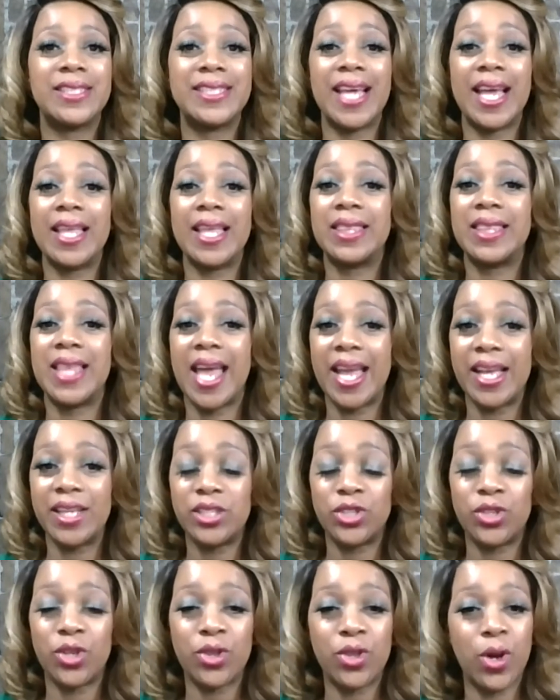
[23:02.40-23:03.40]
say thanks
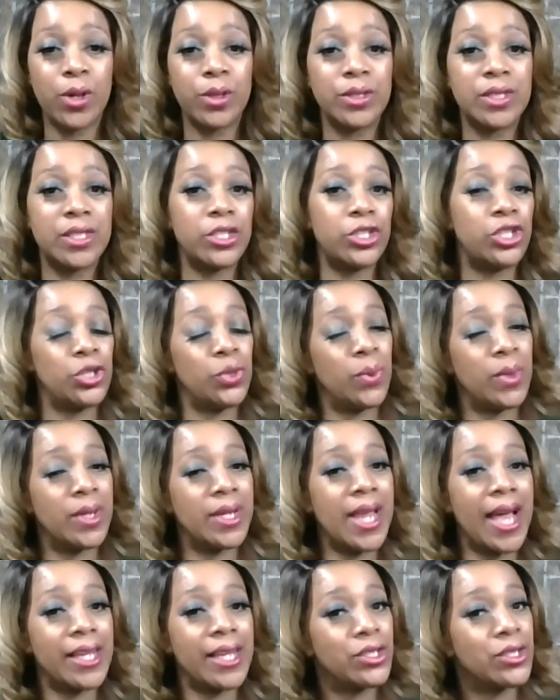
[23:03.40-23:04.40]
to those that you would
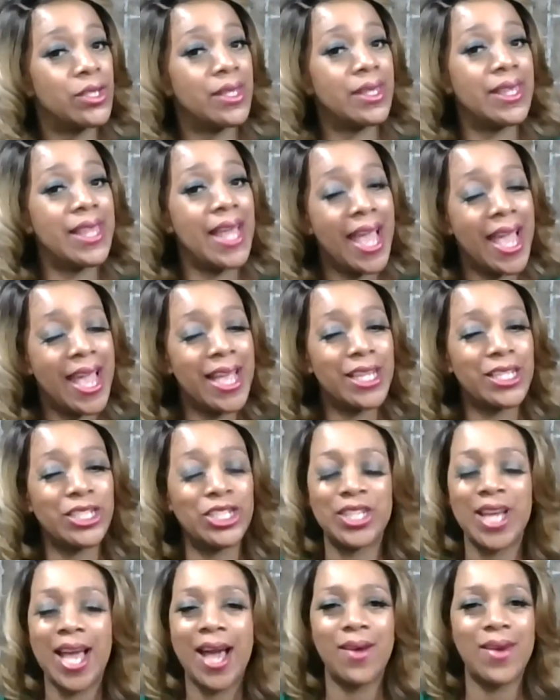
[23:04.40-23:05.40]
like to thank,
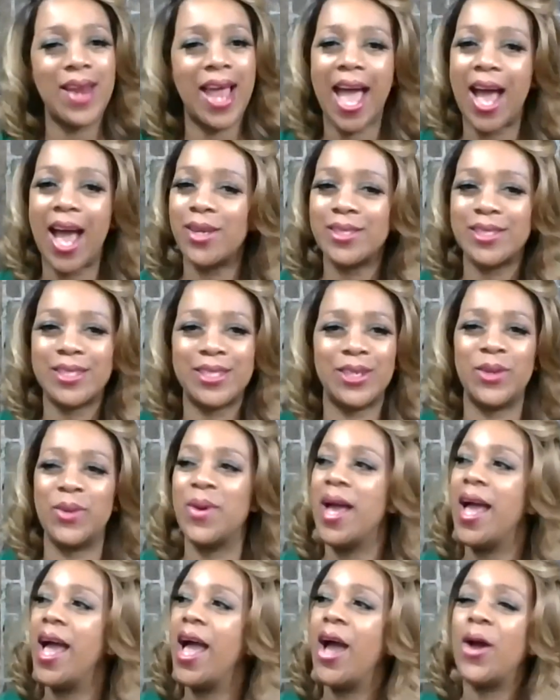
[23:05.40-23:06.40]
shout out
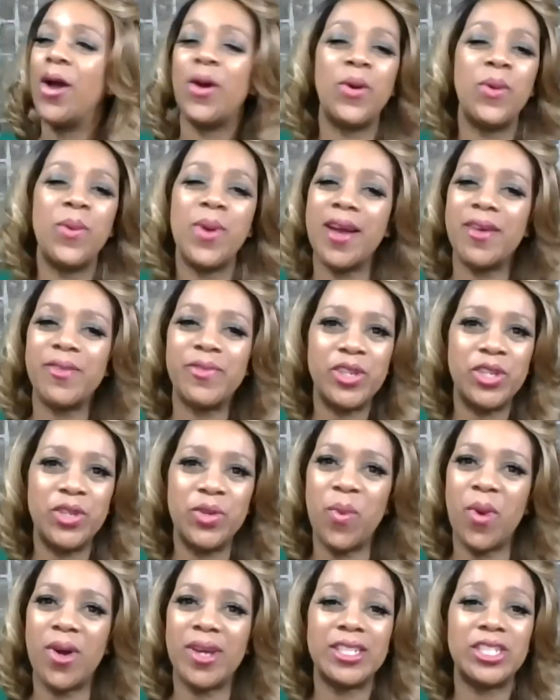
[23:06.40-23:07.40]
to whoever you
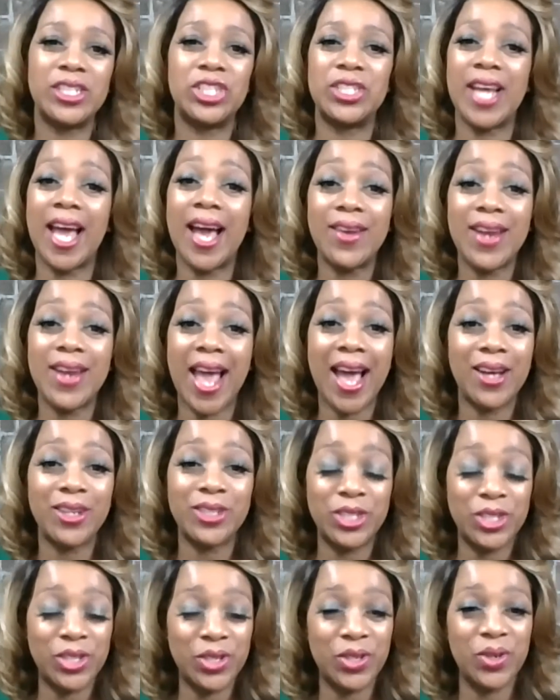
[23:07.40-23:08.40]
want to shout
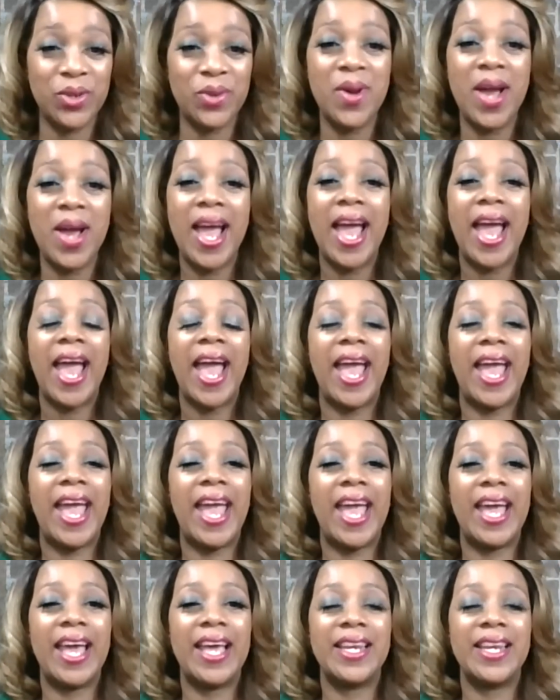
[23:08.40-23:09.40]
out to,
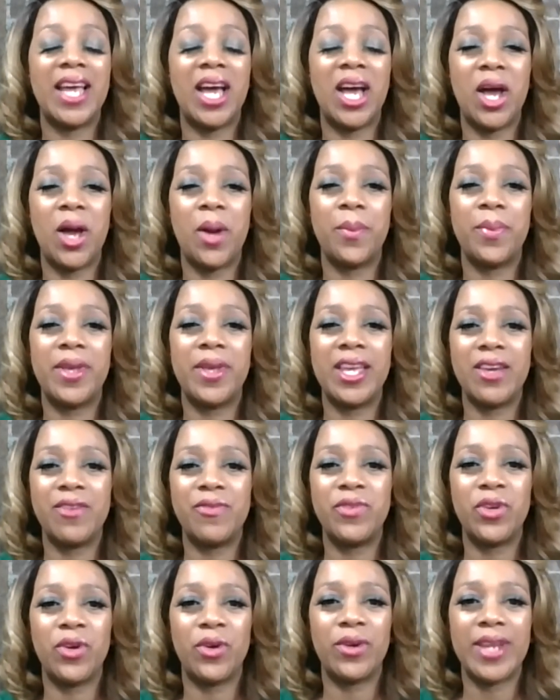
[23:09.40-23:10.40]
and
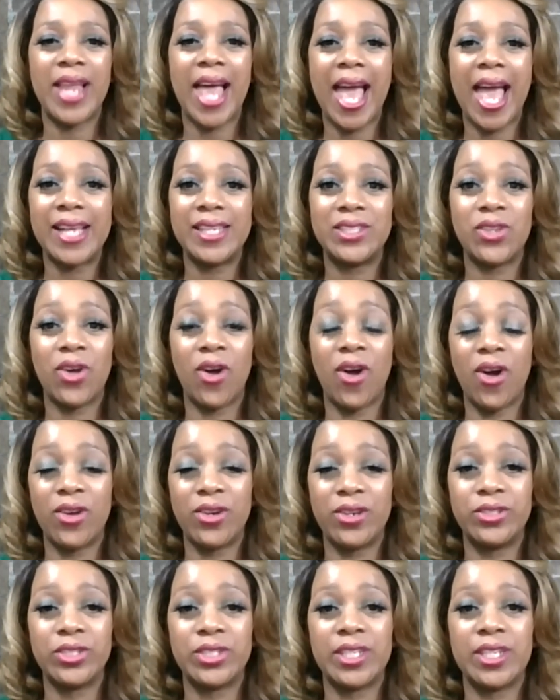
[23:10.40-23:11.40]
give your last
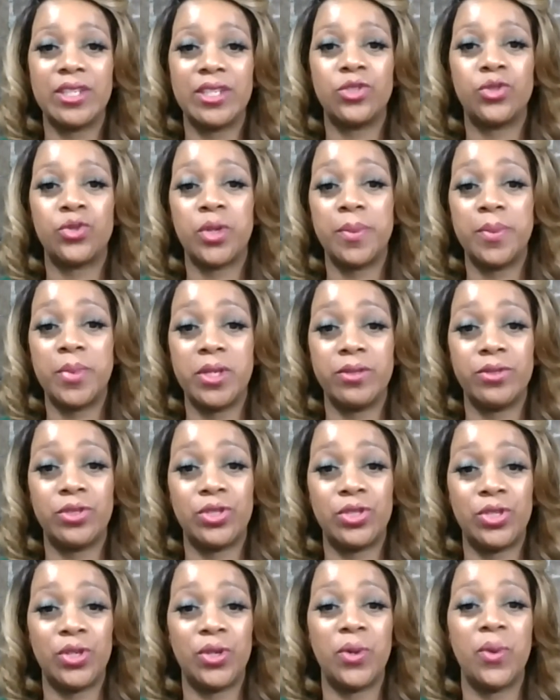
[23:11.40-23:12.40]
honors and tributes
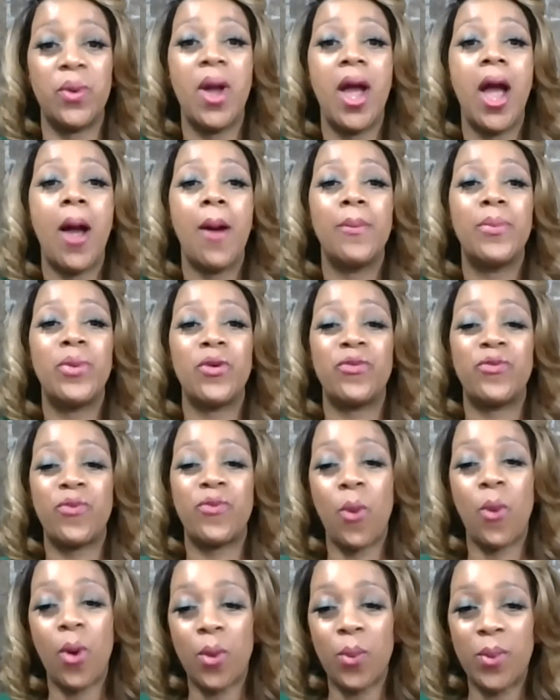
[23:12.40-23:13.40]
to
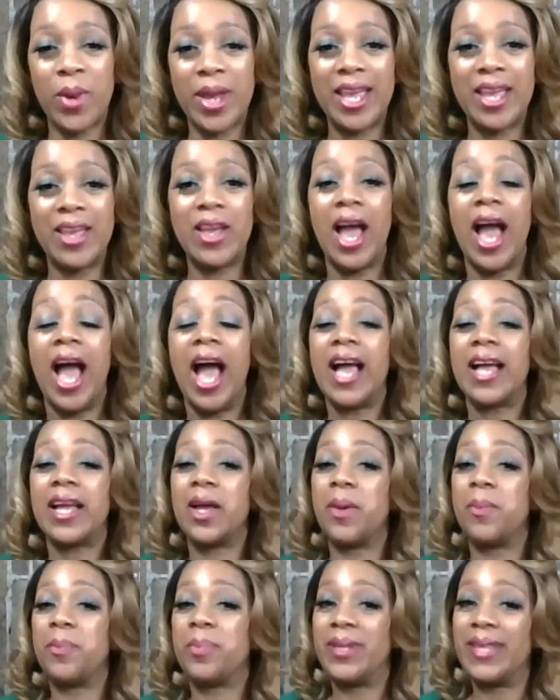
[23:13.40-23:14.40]
before we
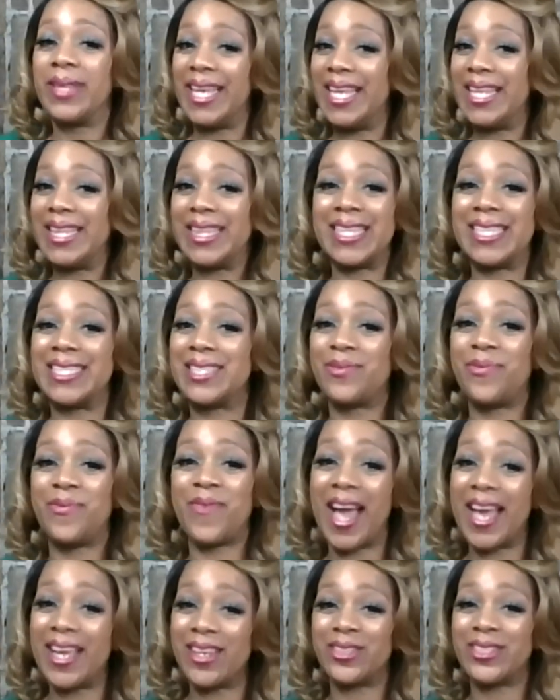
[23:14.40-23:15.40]
complete this
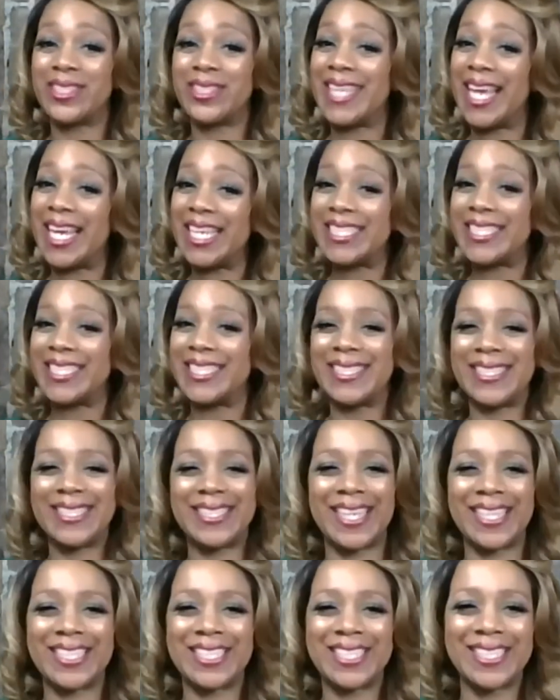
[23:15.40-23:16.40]
final session,
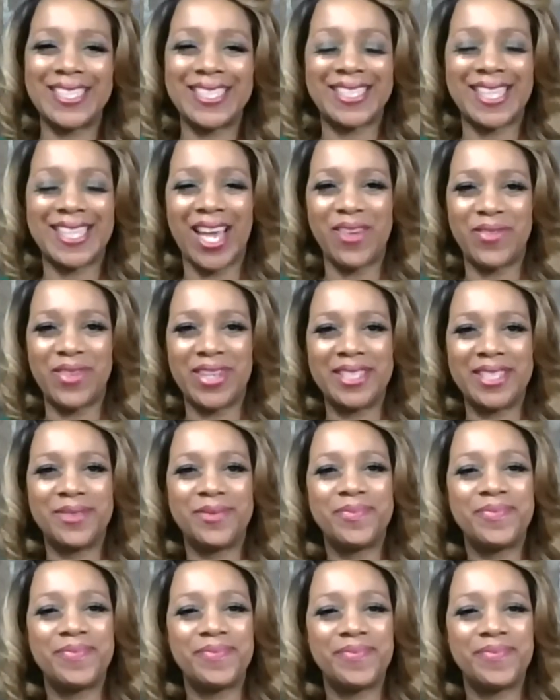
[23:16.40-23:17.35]
session 7.